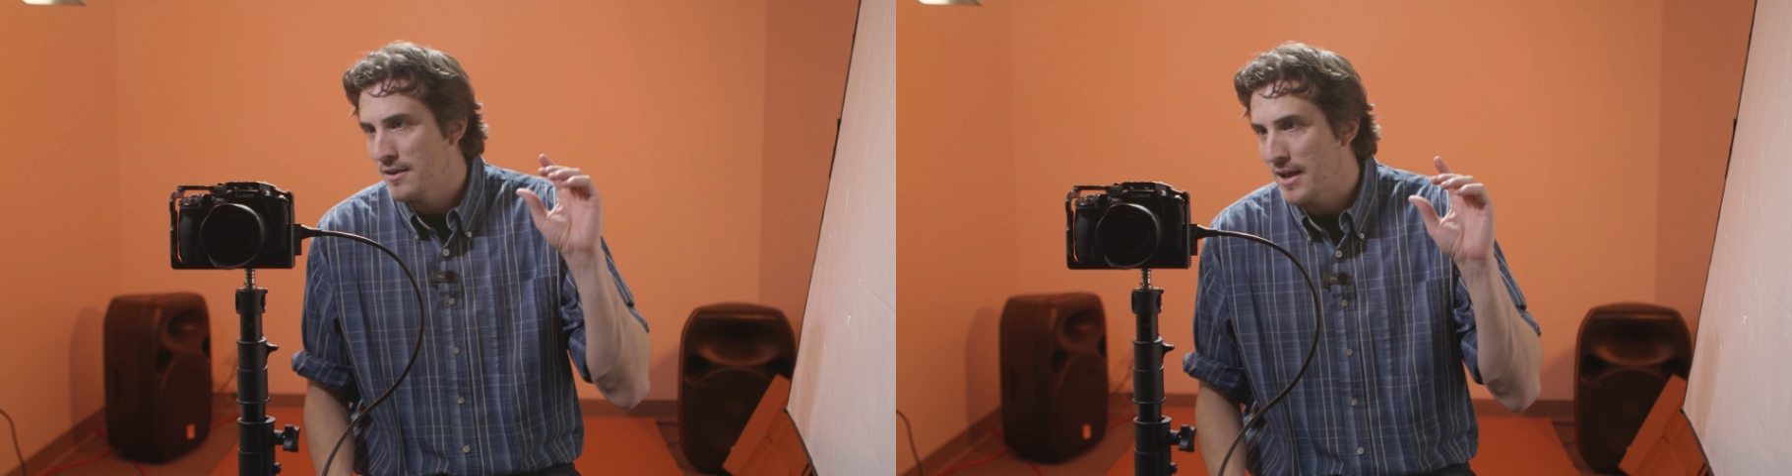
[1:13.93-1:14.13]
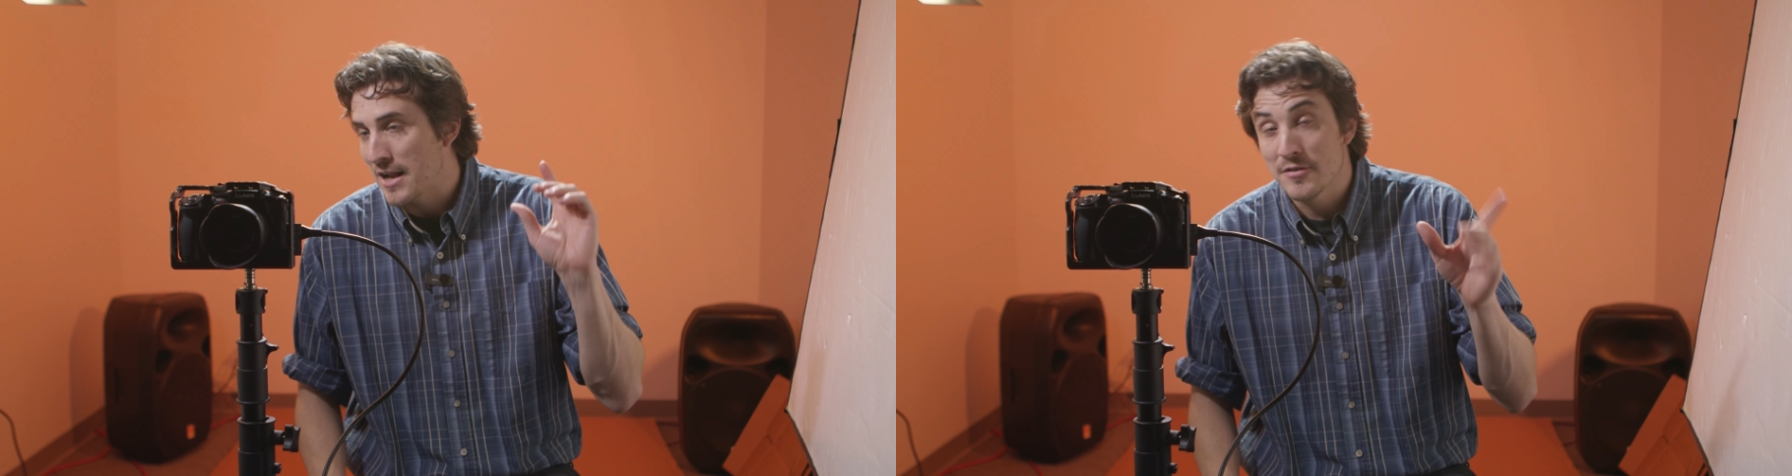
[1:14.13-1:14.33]

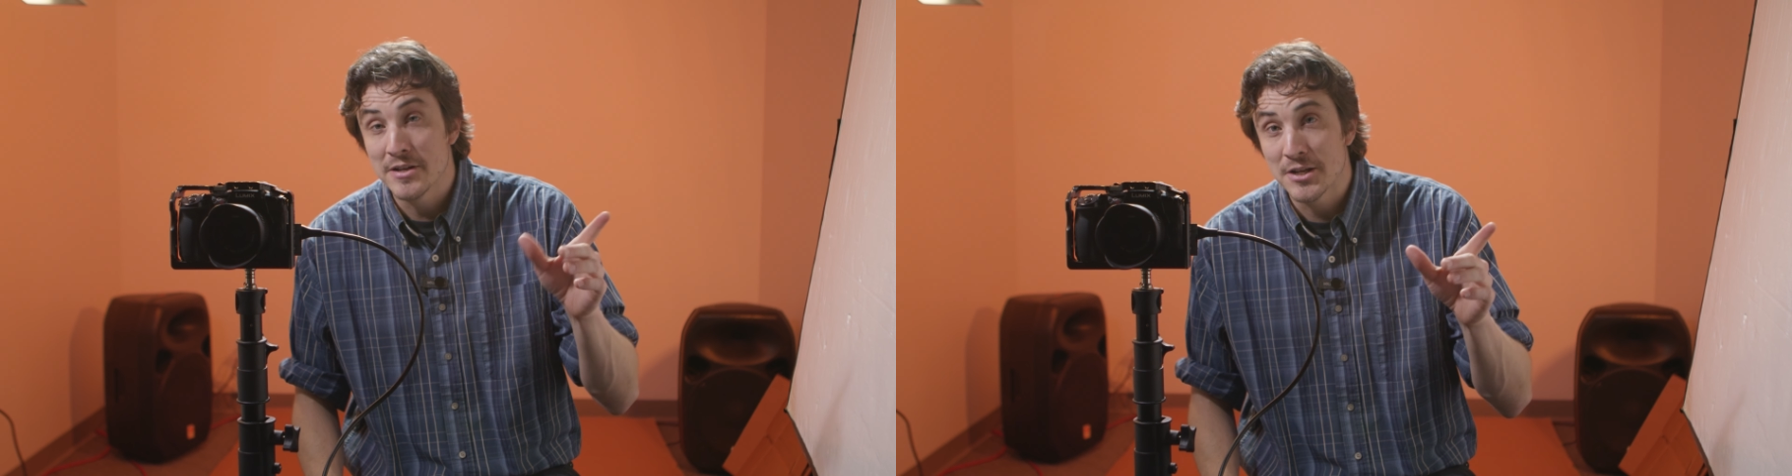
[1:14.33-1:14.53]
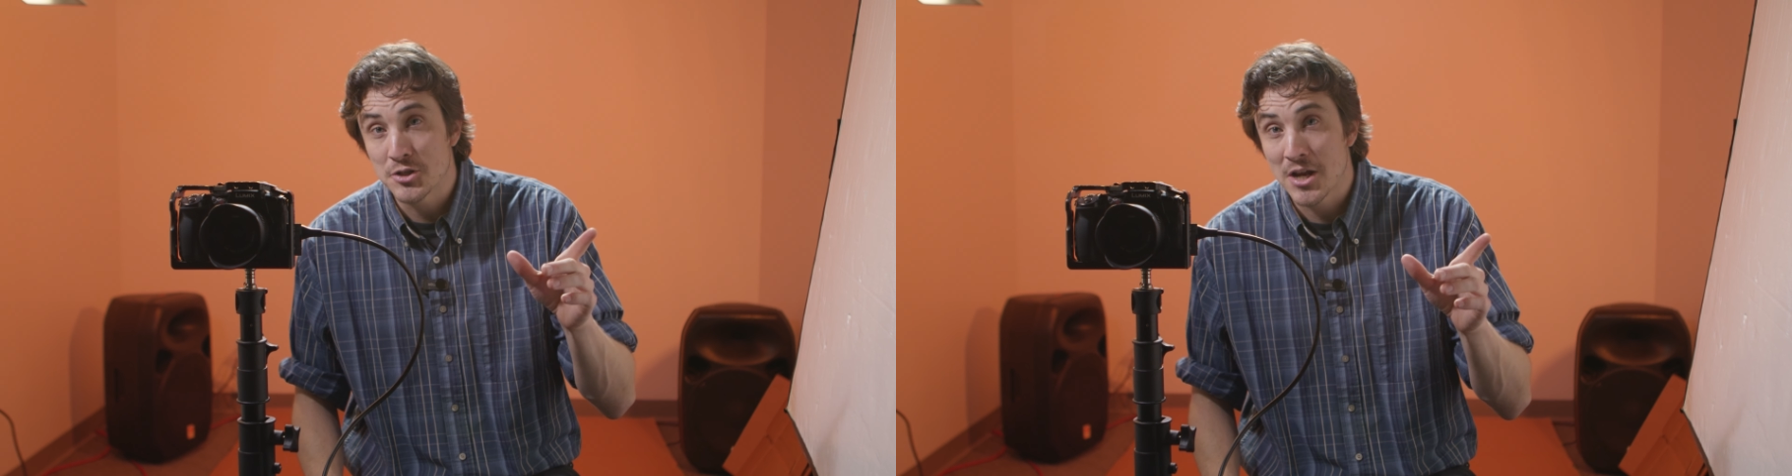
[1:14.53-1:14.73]
And if you
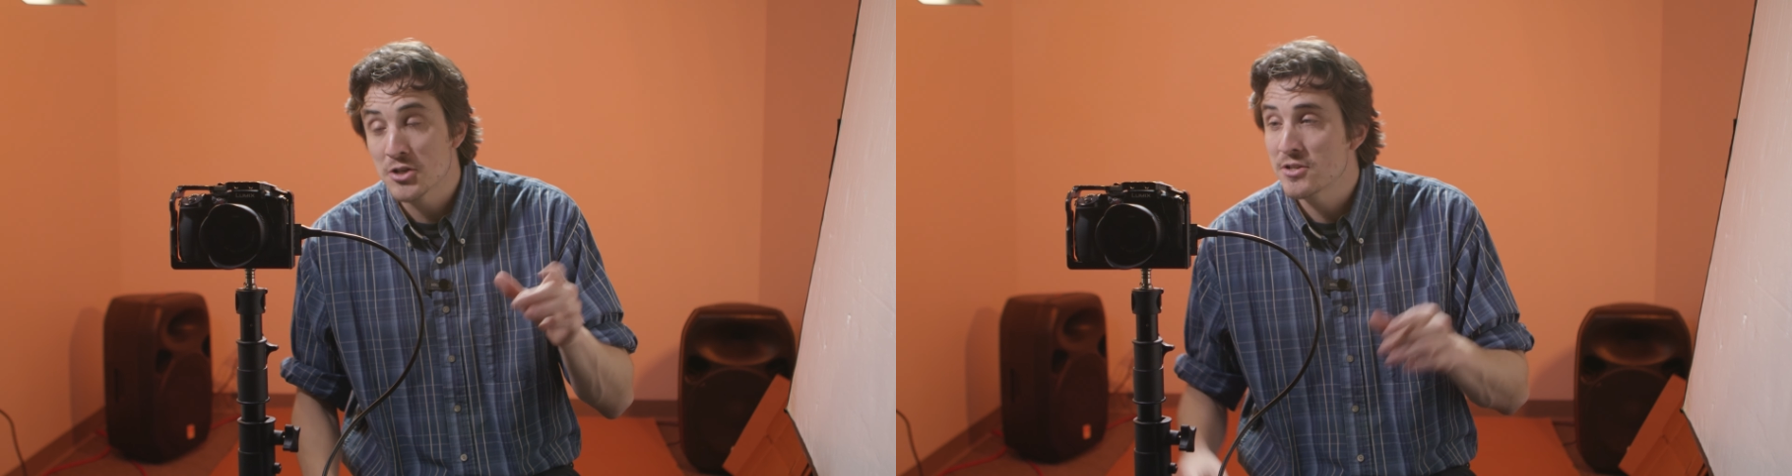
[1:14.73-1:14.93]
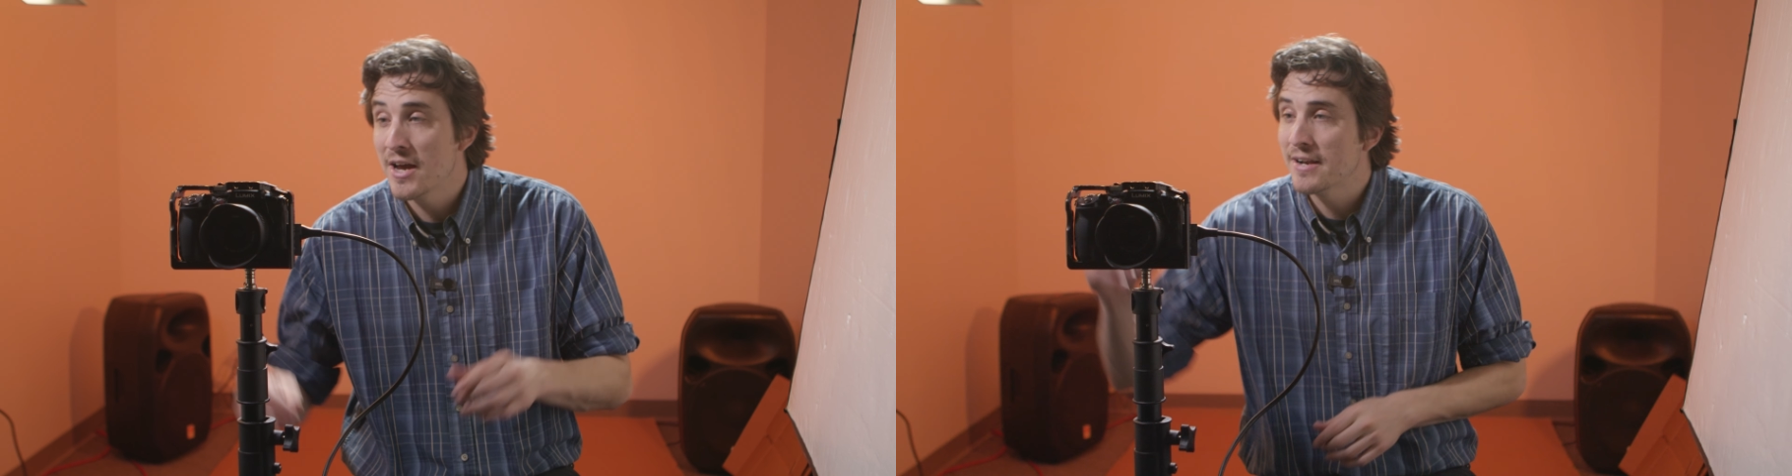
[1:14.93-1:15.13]
need to change
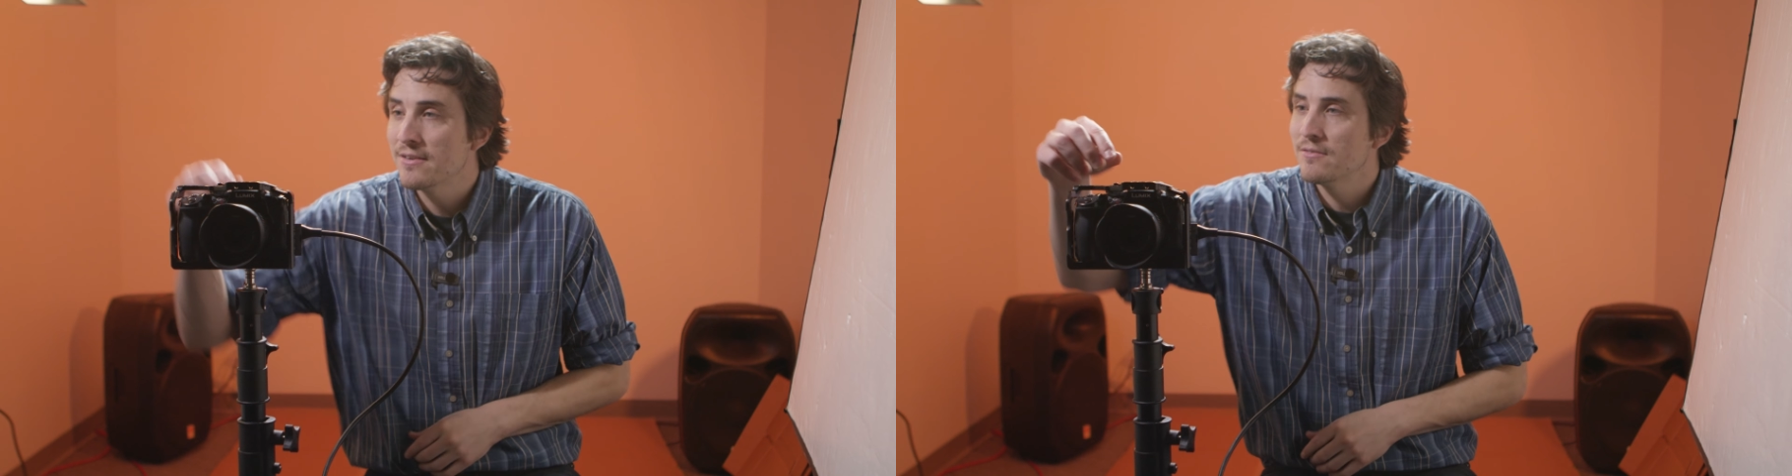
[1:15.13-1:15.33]
that,